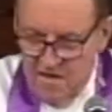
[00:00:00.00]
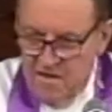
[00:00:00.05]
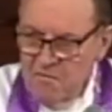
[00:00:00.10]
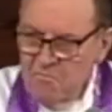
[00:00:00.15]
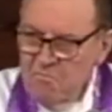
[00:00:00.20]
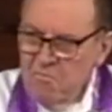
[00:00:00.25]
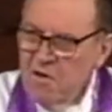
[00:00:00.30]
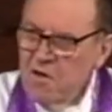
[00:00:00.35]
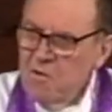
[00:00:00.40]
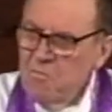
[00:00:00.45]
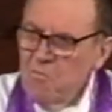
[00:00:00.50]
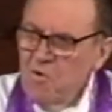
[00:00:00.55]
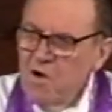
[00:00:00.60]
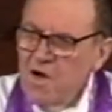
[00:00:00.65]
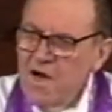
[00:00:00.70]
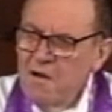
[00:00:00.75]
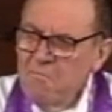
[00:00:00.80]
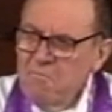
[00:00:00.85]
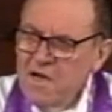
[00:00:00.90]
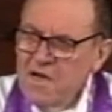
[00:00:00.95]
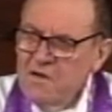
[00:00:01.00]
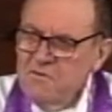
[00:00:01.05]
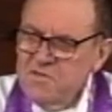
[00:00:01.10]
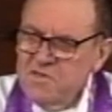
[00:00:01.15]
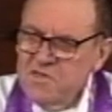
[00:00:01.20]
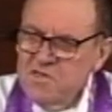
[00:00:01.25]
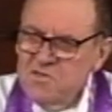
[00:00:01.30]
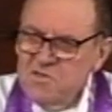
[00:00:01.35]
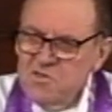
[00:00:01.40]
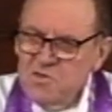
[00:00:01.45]
but what
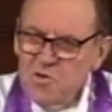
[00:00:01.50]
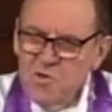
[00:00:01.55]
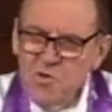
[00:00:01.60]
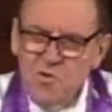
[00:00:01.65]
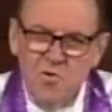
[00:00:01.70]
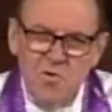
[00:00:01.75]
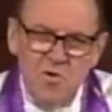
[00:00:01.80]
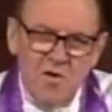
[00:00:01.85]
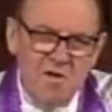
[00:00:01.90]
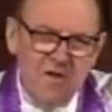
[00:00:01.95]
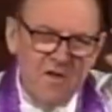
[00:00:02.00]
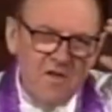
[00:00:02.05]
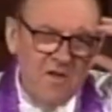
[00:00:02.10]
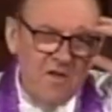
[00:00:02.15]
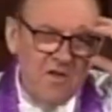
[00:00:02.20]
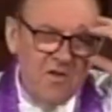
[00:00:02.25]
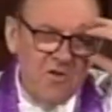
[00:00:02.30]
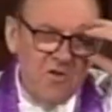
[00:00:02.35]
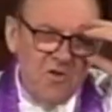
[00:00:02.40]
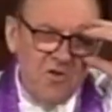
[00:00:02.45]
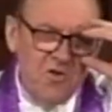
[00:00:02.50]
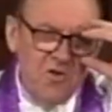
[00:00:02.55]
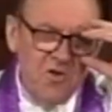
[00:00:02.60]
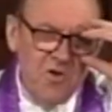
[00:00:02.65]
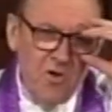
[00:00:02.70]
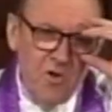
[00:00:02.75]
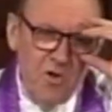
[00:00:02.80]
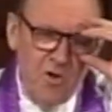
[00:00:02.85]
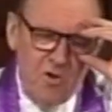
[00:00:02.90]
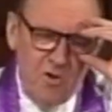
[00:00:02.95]
amounted to the
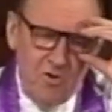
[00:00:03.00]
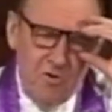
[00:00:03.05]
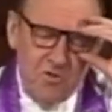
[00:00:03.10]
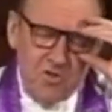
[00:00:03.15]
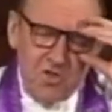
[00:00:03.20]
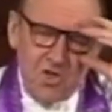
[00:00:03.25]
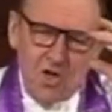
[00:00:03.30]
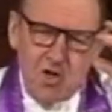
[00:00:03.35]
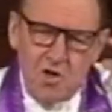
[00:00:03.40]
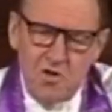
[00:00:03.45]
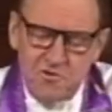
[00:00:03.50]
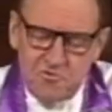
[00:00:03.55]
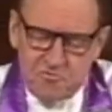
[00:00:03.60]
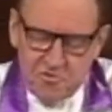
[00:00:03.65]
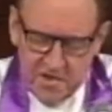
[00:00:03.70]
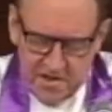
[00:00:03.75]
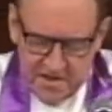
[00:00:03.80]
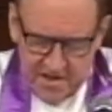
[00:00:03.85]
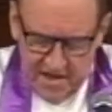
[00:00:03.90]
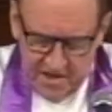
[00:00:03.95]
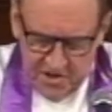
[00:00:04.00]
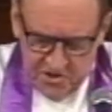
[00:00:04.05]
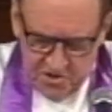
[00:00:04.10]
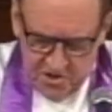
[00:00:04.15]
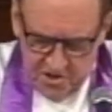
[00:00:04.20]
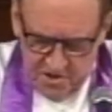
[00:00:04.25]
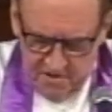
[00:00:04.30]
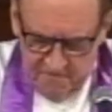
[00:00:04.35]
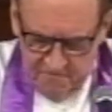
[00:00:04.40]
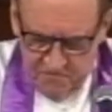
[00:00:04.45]
huge
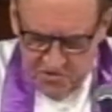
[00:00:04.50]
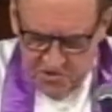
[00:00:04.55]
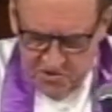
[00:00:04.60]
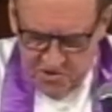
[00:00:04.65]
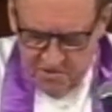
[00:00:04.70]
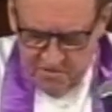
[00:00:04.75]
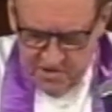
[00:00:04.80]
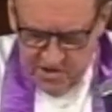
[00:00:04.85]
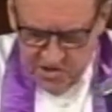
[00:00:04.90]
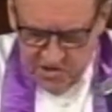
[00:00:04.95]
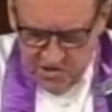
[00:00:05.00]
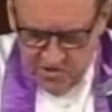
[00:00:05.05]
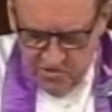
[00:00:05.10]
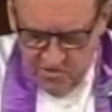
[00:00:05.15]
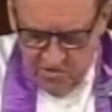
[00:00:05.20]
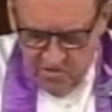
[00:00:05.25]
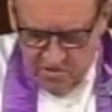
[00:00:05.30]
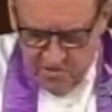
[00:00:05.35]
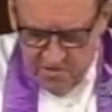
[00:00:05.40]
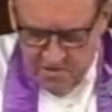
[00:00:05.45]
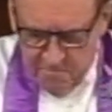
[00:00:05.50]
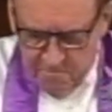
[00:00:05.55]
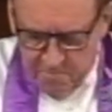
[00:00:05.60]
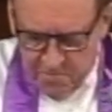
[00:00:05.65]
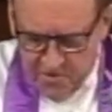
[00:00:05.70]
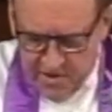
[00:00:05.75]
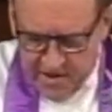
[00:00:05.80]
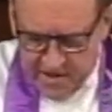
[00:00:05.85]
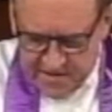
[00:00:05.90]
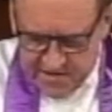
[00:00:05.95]
contradiction of Jewish law and
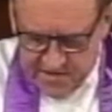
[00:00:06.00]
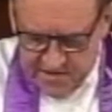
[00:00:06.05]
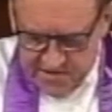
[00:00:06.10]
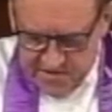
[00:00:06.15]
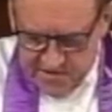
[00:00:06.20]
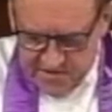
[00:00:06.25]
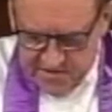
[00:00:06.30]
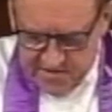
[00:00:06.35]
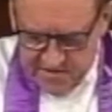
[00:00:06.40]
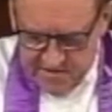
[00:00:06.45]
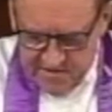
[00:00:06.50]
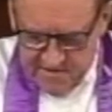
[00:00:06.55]
practice.